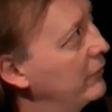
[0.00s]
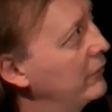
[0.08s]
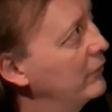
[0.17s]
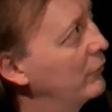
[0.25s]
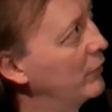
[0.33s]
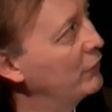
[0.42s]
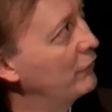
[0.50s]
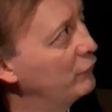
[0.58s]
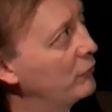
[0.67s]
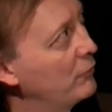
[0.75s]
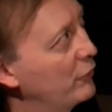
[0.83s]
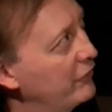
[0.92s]
one of the
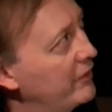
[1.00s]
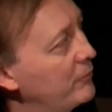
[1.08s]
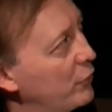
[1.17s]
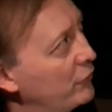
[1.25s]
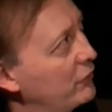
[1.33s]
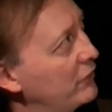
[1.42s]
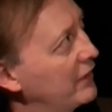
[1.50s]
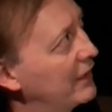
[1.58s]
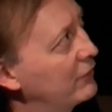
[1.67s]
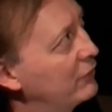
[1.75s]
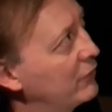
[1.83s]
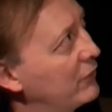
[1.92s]
most important
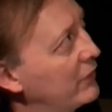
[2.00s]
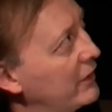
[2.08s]
actors